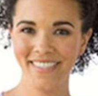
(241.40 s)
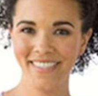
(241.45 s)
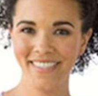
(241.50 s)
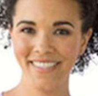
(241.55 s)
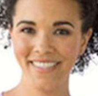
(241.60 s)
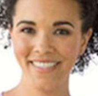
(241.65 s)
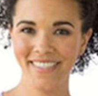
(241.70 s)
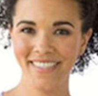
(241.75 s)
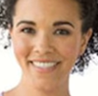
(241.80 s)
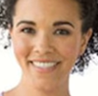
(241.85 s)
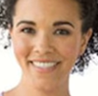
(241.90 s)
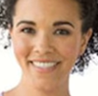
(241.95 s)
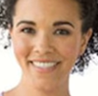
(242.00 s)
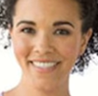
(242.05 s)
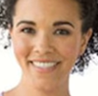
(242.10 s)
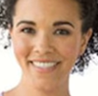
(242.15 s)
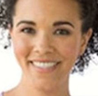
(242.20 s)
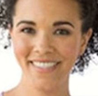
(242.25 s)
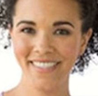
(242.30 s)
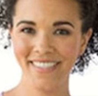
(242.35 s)

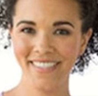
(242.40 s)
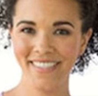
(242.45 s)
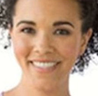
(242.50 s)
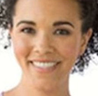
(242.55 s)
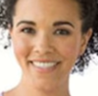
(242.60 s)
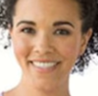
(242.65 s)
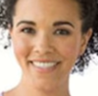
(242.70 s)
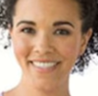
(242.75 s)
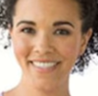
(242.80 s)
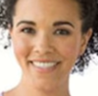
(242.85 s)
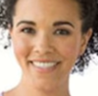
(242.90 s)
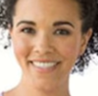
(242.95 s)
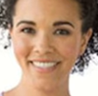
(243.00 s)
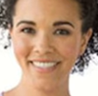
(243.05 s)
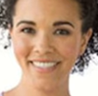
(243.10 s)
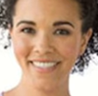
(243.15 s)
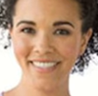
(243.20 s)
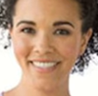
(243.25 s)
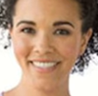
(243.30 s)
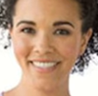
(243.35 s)

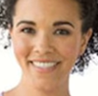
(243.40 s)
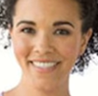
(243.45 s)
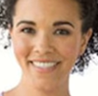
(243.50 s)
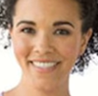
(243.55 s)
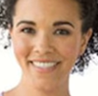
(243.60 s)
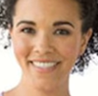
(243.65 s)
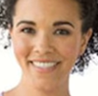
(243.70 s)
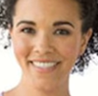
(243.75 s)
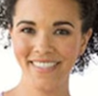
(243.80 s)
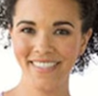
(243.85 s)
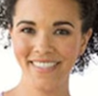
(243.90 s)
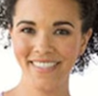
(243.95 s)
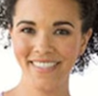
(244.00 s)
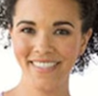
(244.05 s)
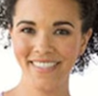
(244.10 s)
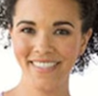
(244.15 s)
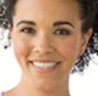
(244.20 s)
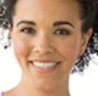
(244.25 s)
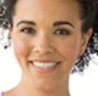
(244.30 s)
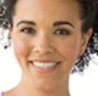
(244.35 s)

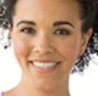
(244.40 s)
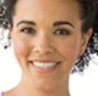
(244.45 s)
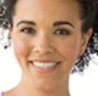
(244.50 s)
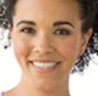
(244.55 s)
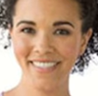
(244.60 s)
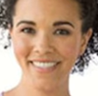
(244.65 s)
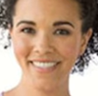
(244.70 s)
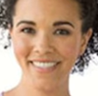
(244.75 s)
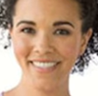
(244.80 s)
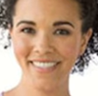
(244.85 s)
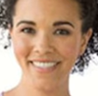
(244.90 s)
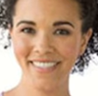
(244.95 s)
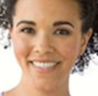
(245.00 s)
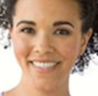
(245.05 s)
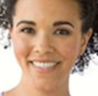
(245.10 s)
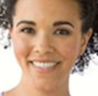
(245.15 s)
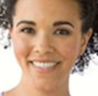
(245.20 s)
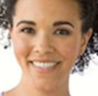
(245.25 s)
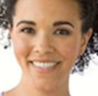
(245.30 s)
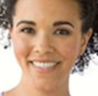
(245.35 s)

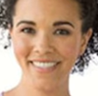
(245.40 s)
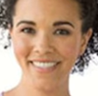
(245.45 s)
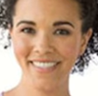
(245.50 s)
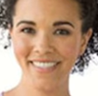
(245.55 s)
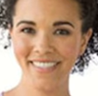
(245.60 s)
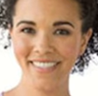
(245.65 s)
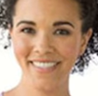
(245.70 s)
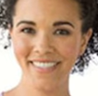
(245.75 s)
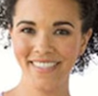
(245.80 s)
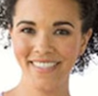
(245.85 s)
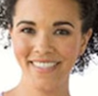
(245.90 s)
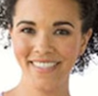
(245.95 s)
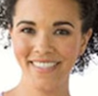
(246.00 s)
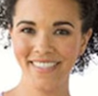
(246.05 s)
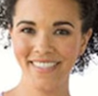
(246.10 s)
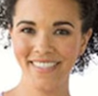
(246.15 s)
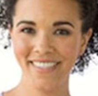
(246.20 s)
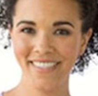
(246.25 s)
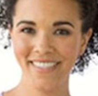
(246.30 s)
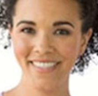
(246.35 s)

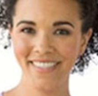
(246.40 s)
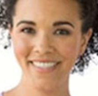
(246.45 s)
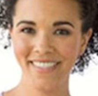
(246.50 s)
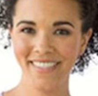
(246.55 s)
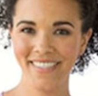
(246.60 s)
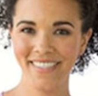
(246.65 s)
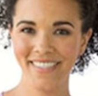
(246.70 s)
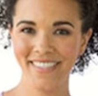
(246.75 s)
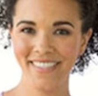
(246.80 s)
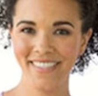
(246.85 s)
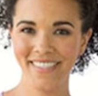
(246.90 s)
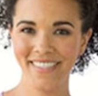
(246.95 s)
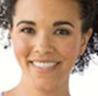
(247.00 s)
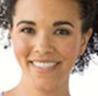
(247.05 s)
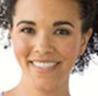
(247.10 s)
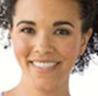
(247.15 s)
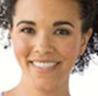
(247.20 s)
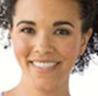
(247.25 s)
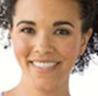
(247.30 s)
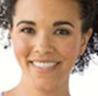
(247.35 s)

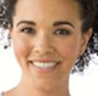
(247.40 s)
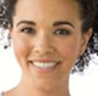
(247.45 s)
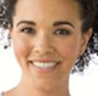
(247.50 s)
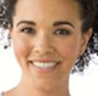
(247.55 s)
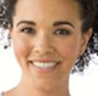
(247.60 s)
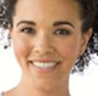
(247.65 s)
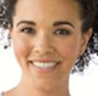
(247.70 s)
This is a still picture; no speech is visible.